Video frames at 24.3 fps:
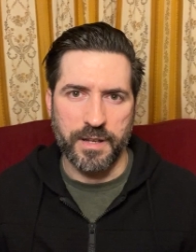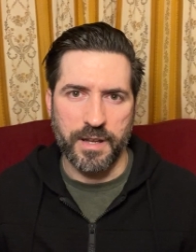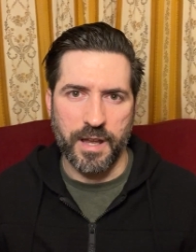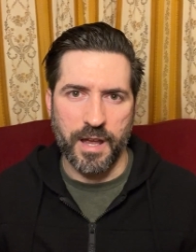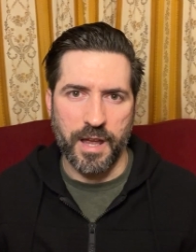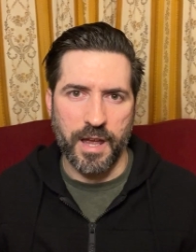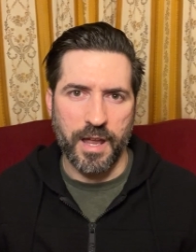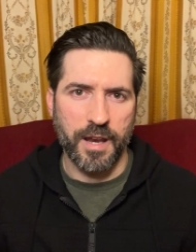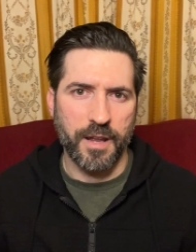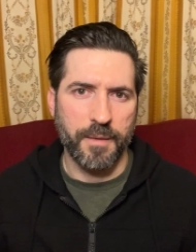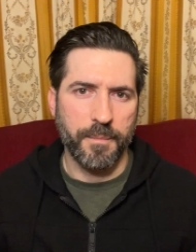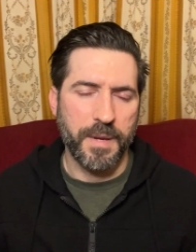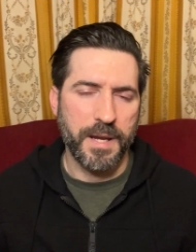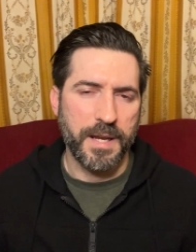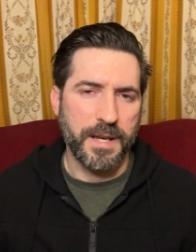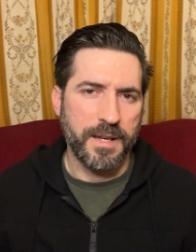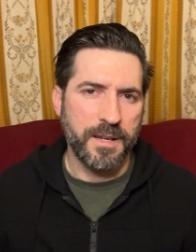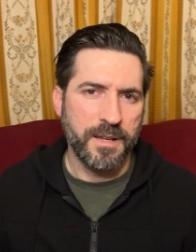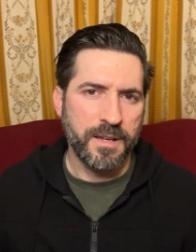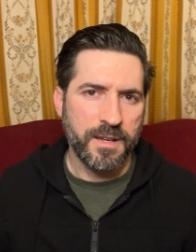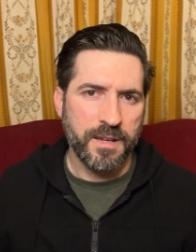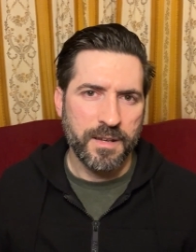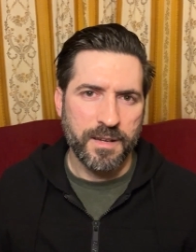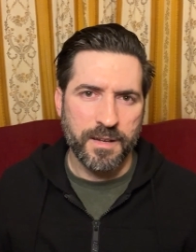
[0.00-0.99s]
And I
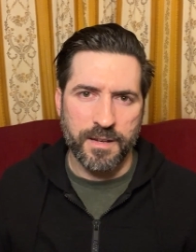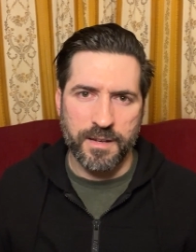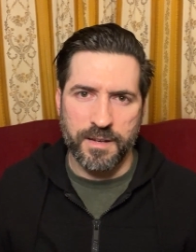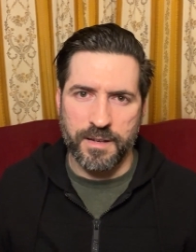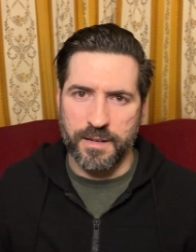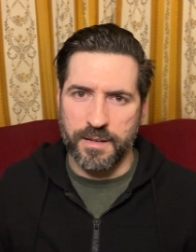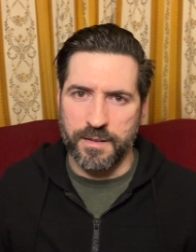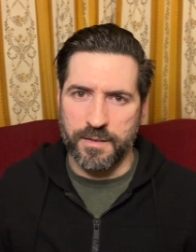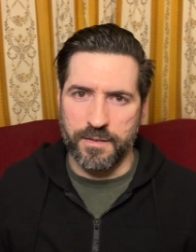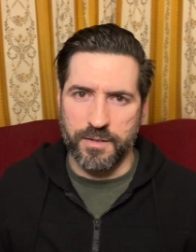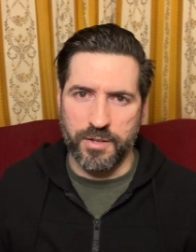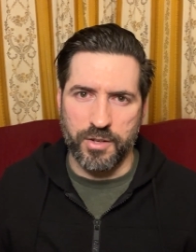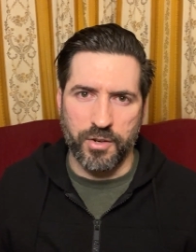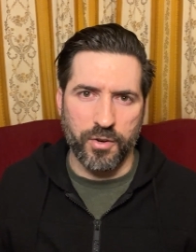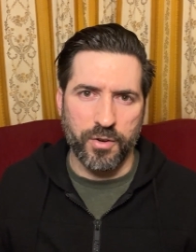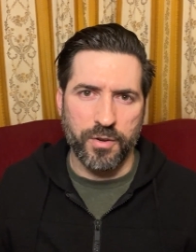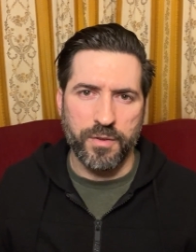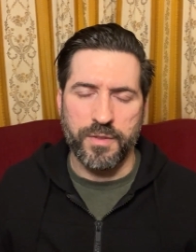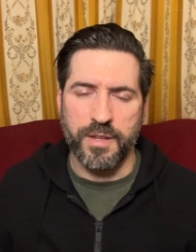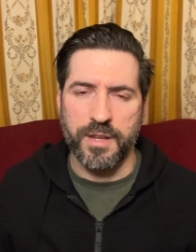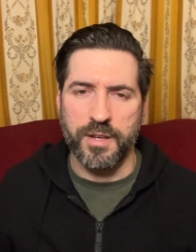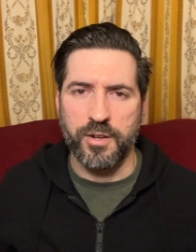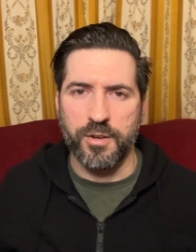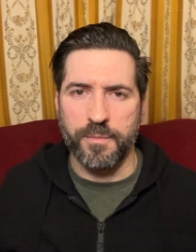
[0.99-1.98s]
mean,
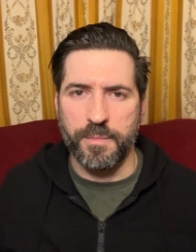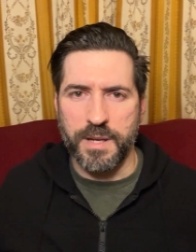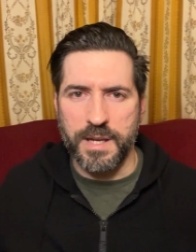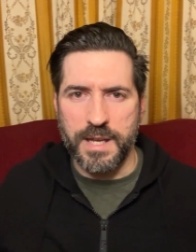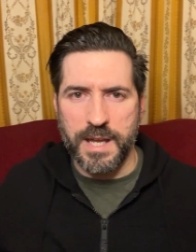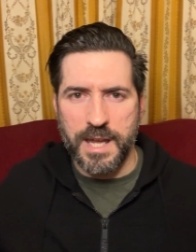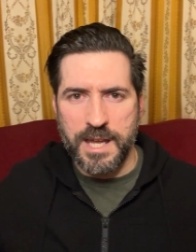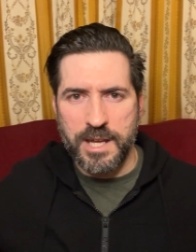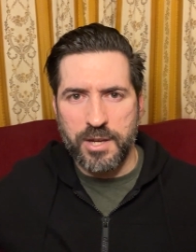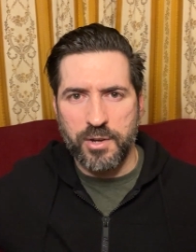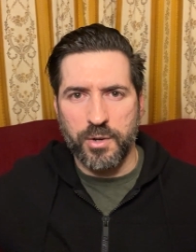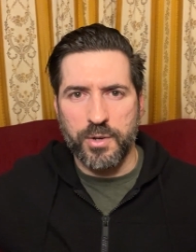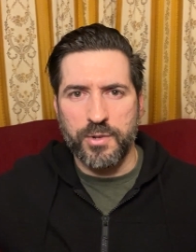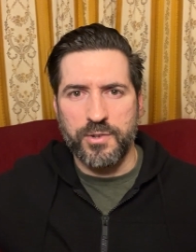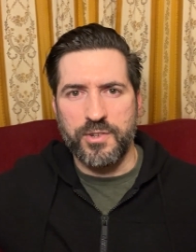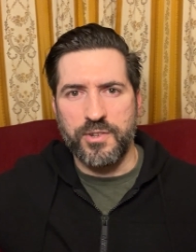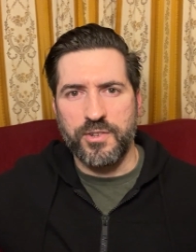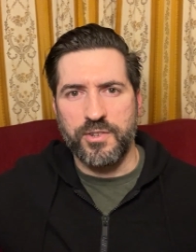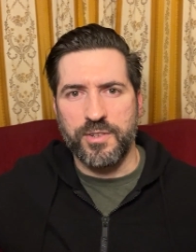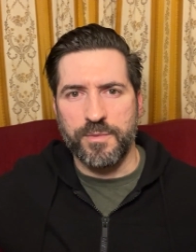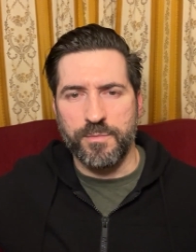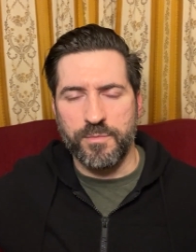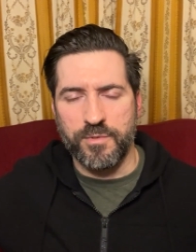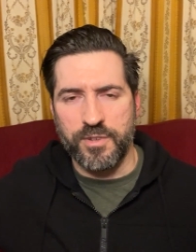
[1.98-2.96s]
there could be
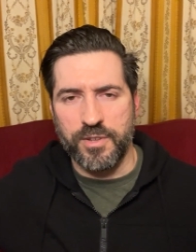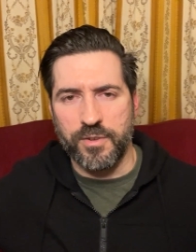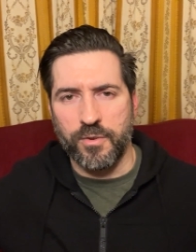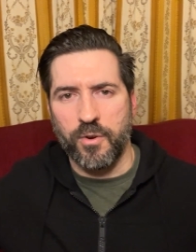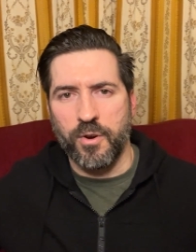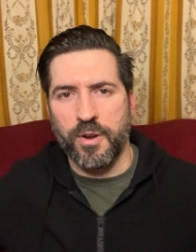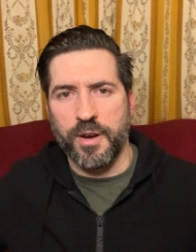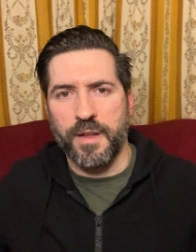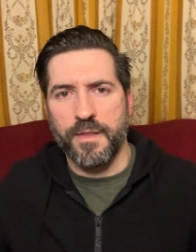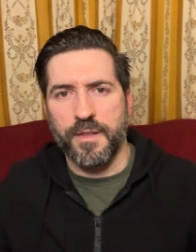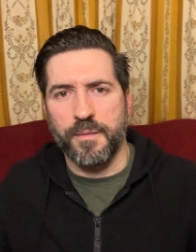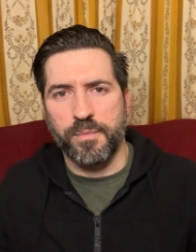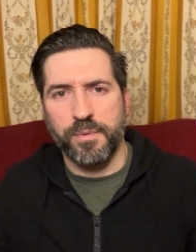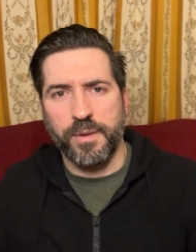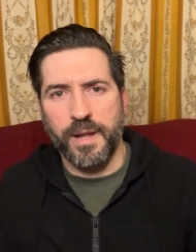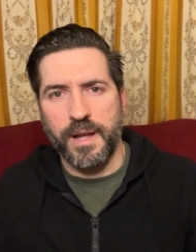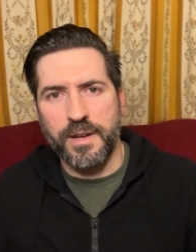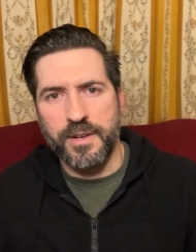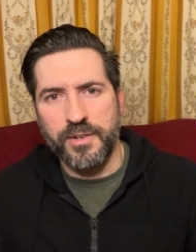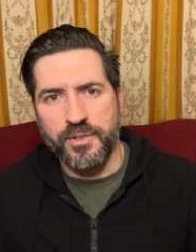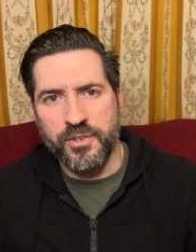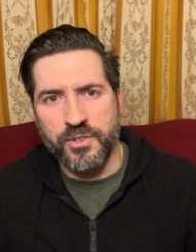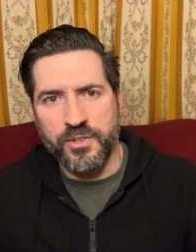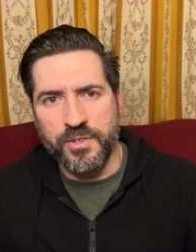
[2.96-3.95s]
ecosystems on other
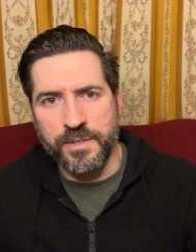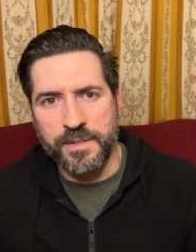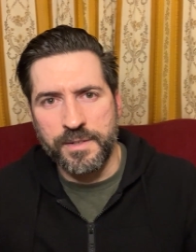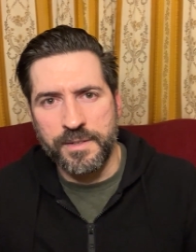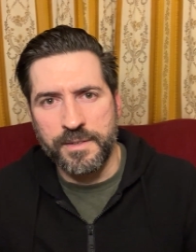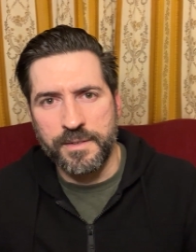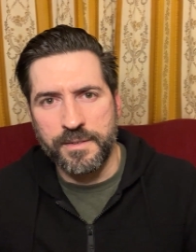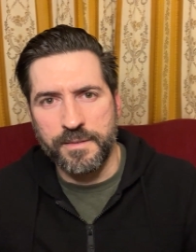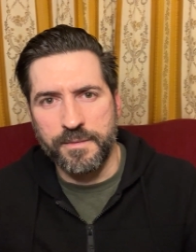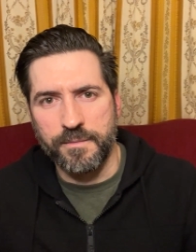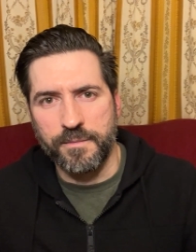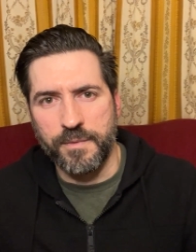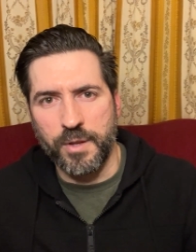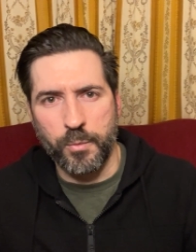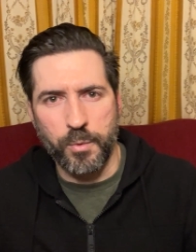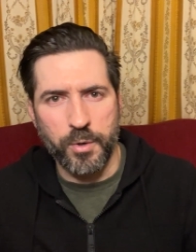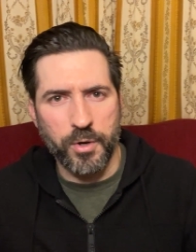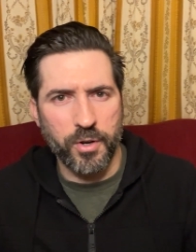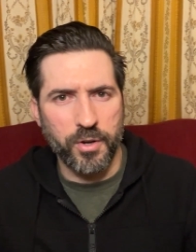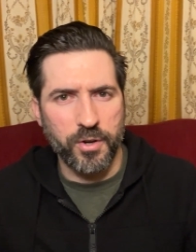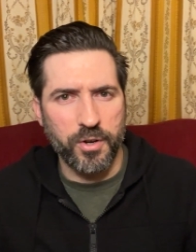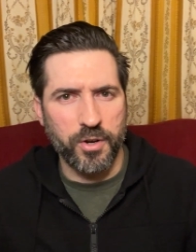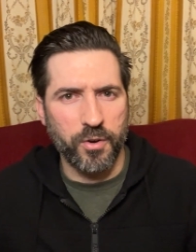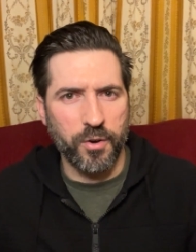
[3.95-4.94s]
planets that we
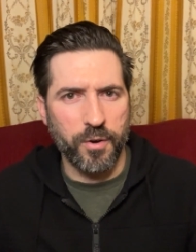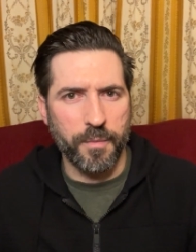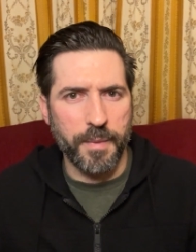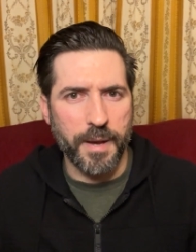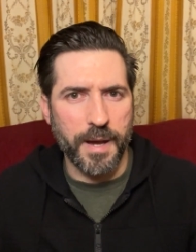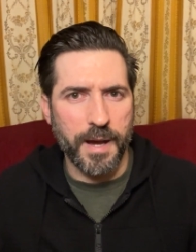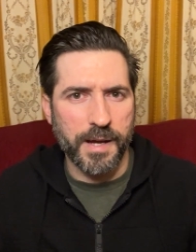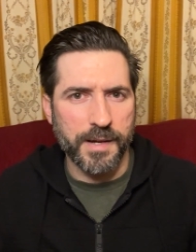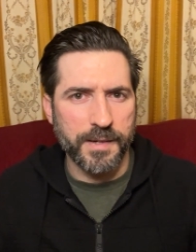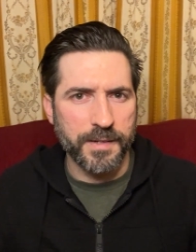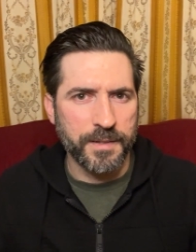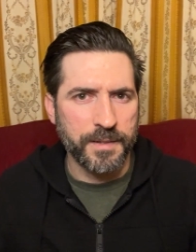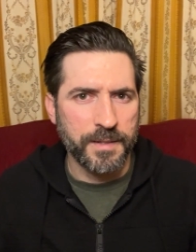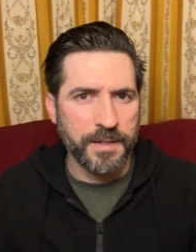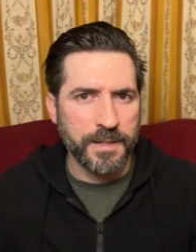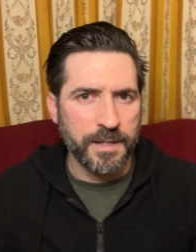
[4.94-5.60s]
don't know about.